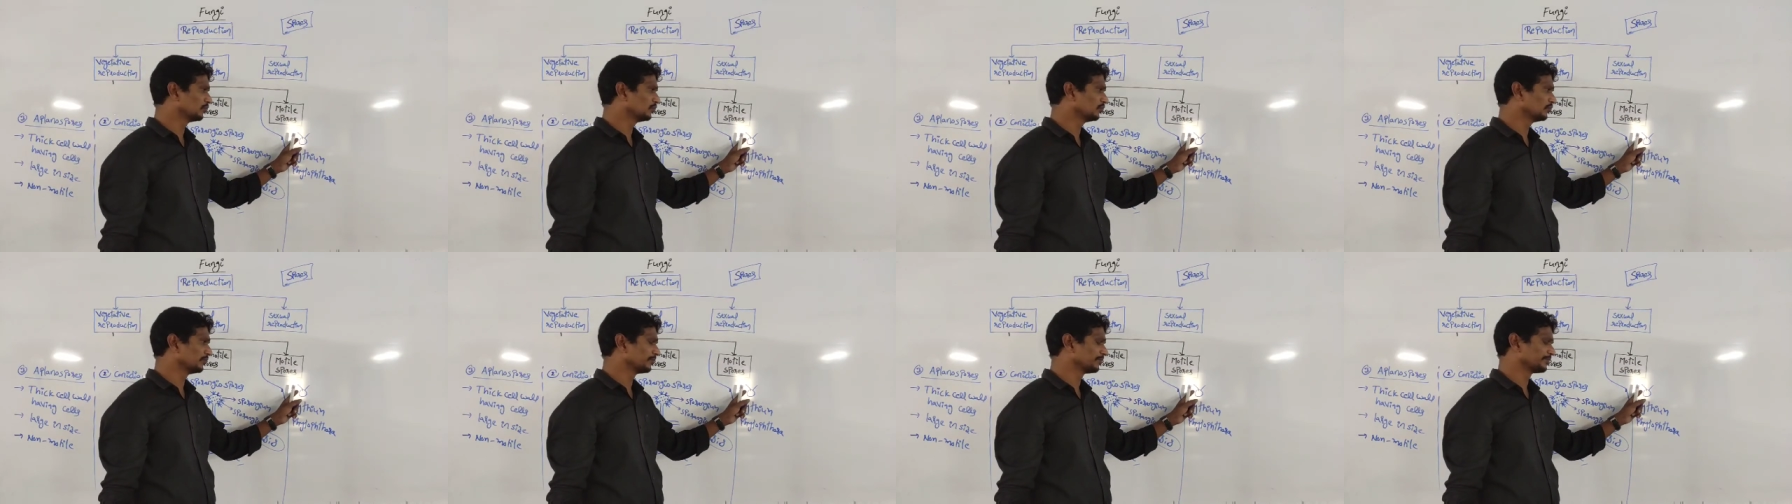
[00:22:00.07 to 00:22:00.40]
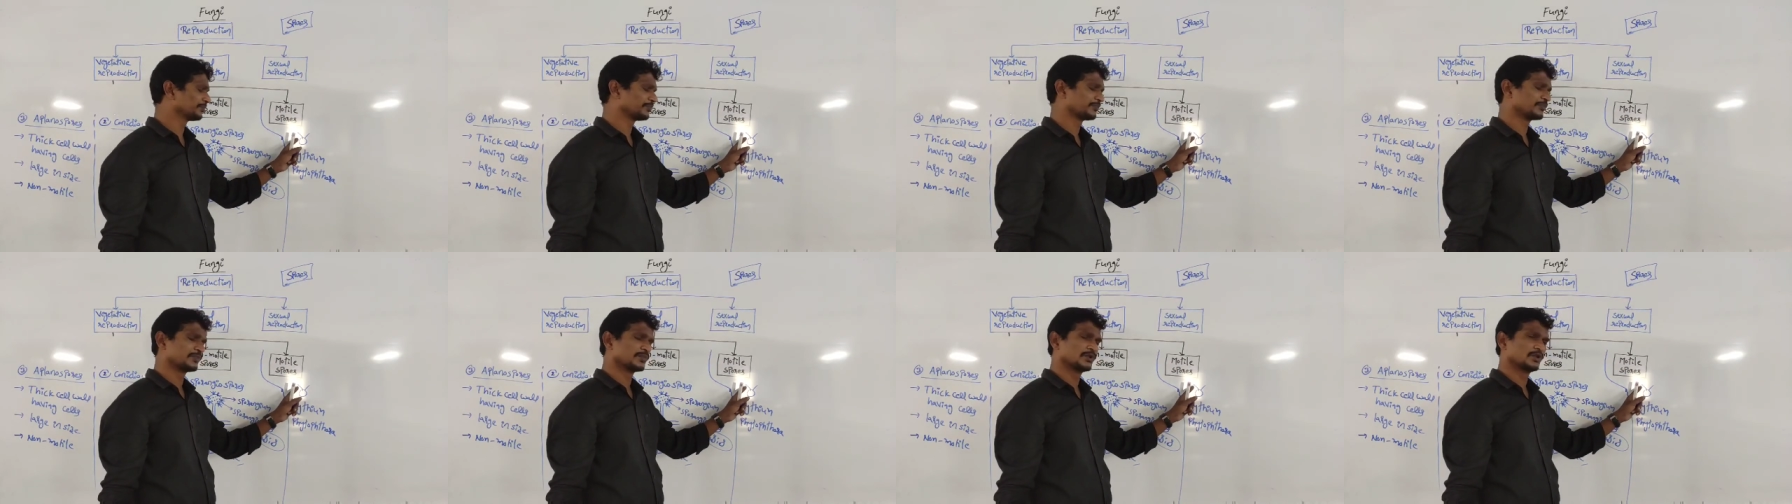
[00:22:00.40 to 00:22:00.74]
move.
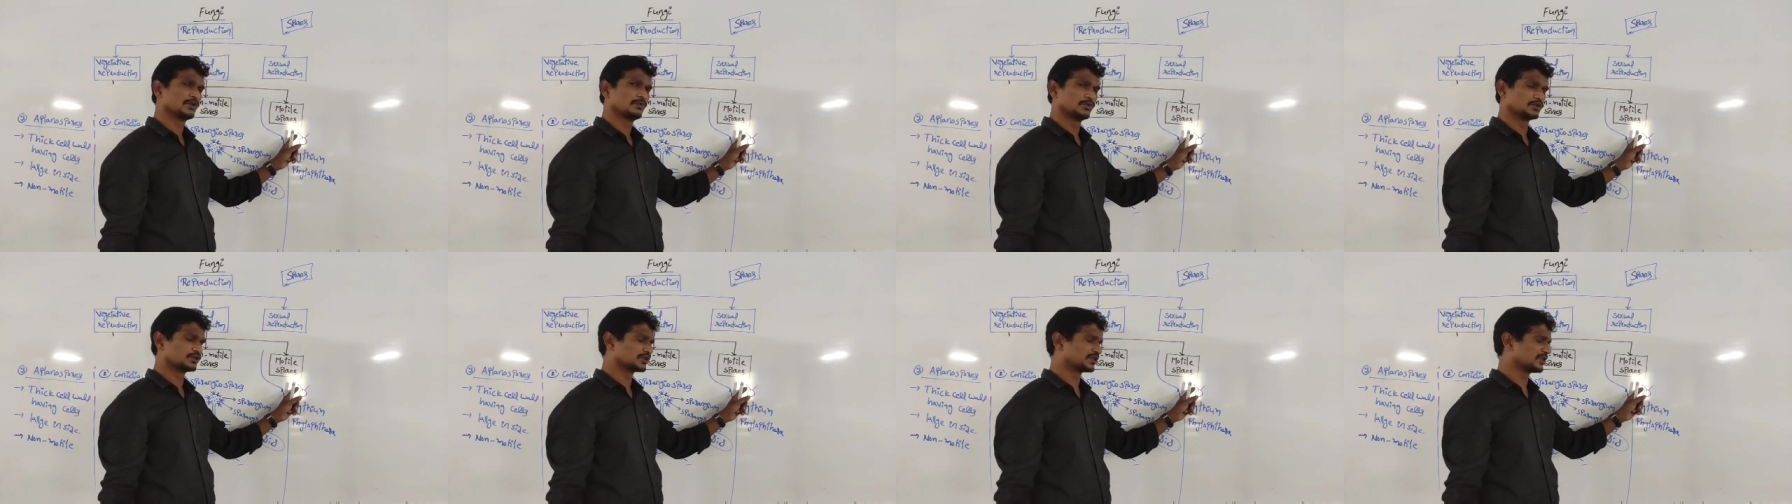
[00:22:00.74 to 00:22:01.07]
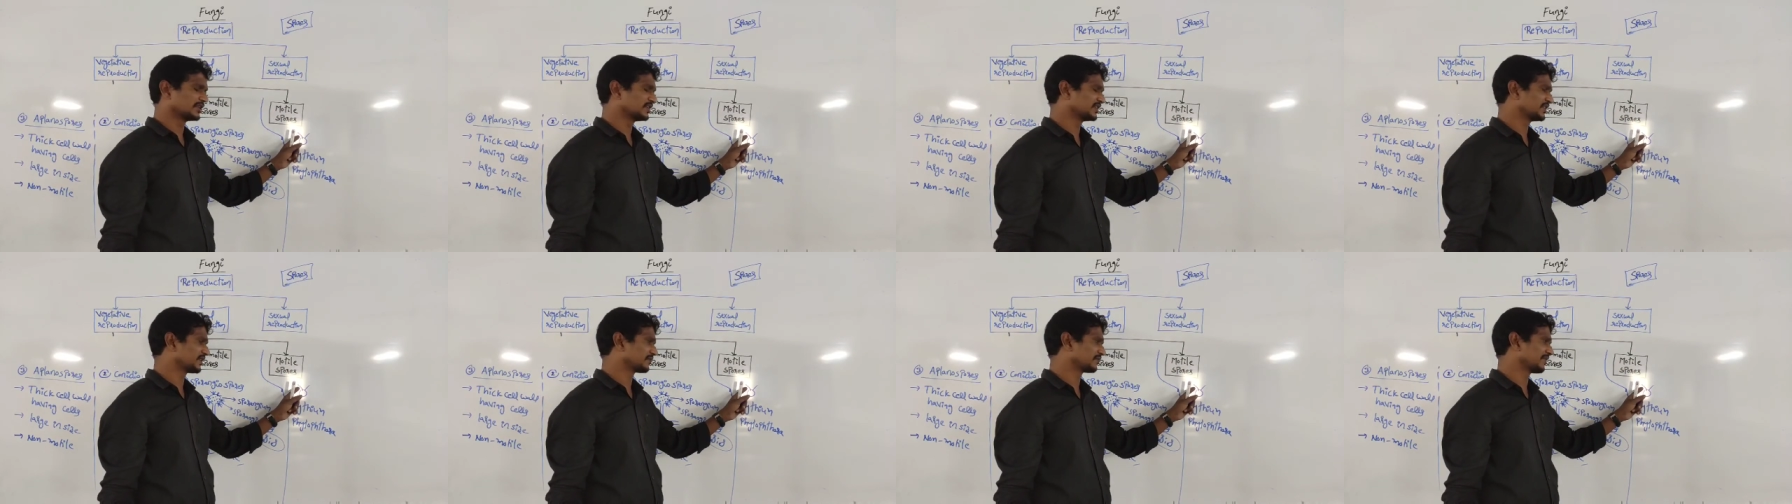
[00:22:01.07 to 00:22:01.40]

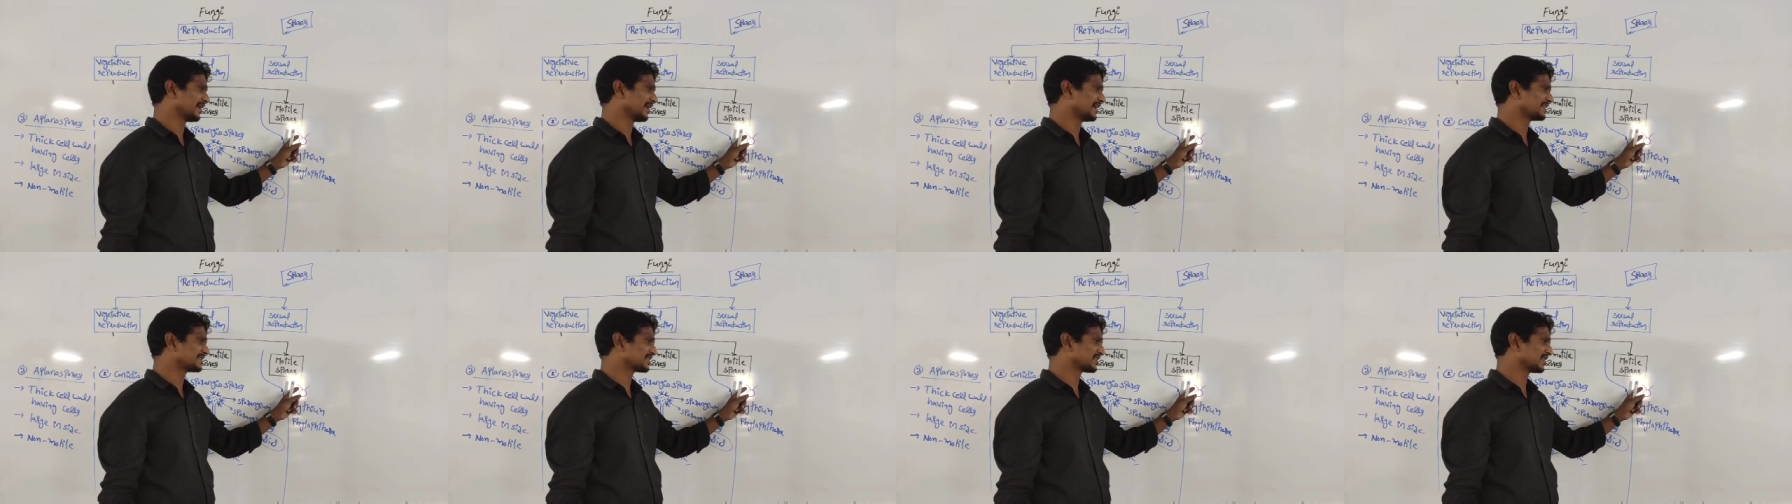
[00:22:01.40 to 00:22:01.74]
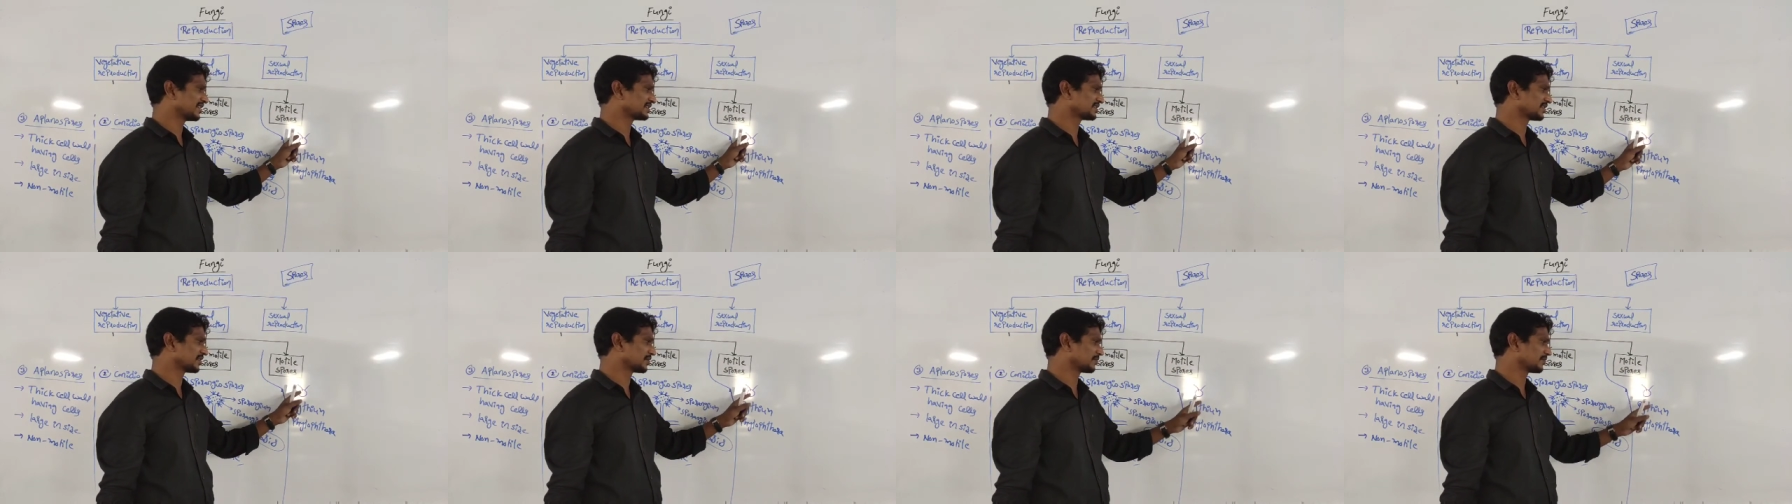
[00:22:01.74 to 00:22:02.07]
Mostly here
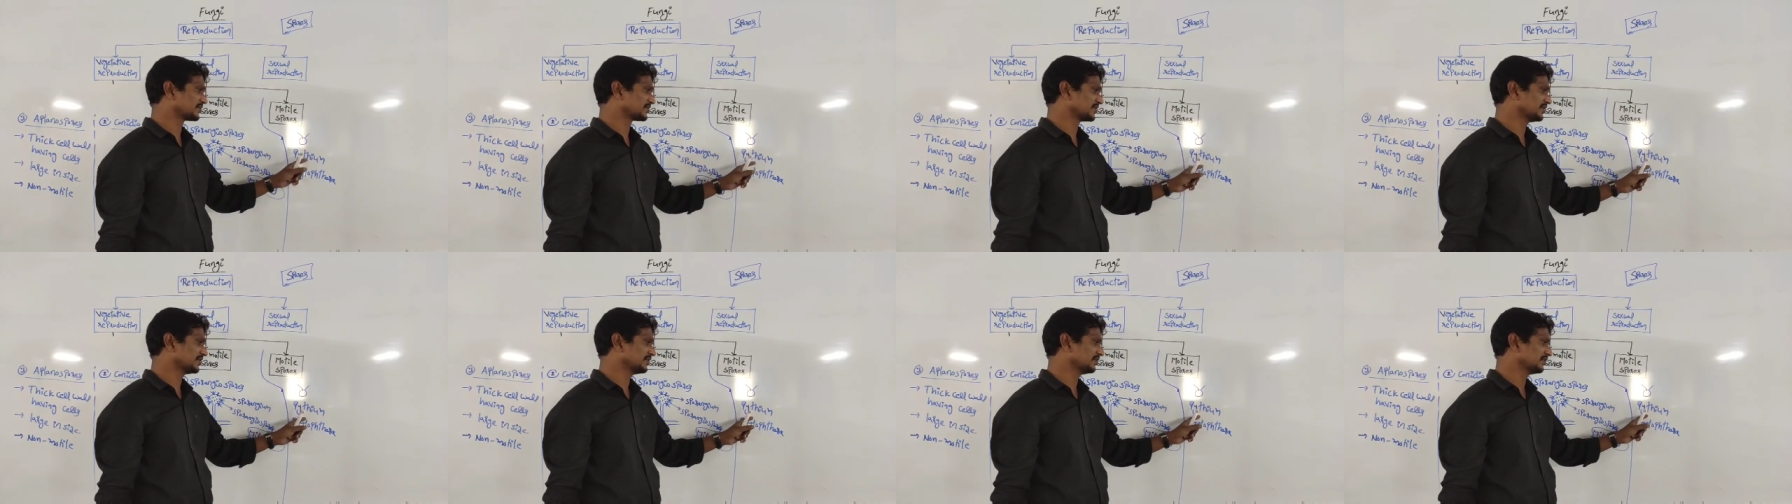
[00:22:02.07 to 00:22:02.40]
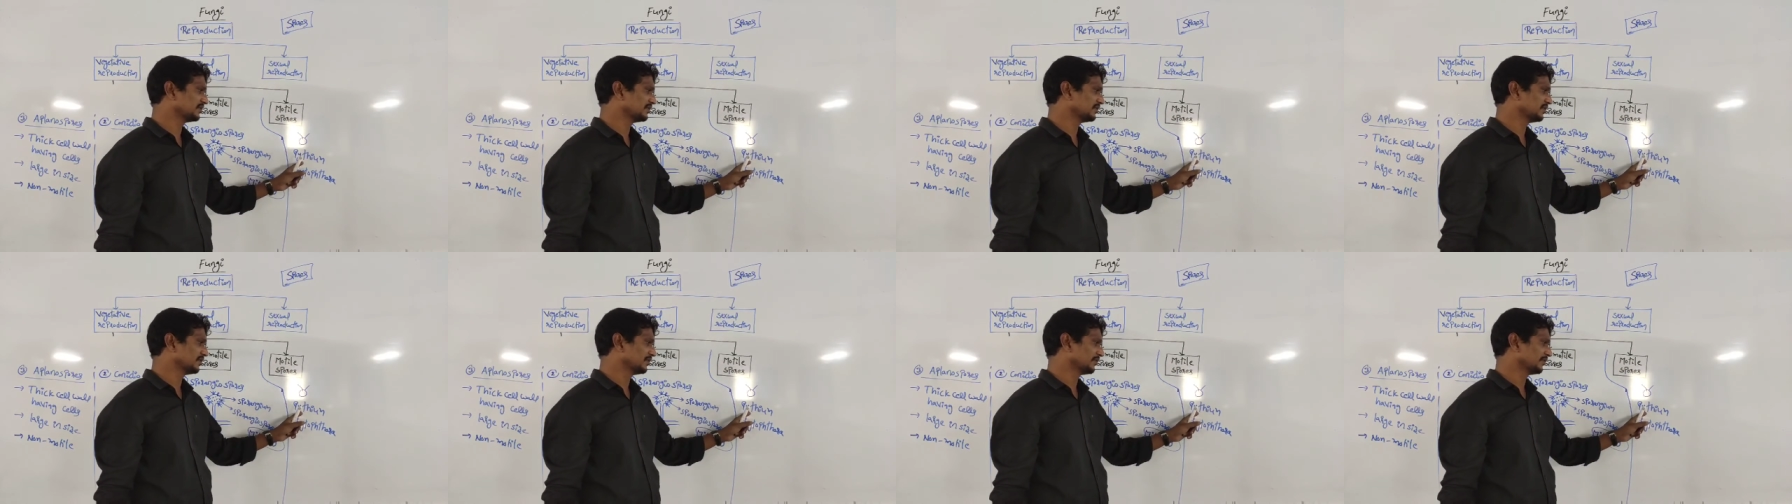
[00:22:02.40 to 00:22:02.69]
flagellas are present.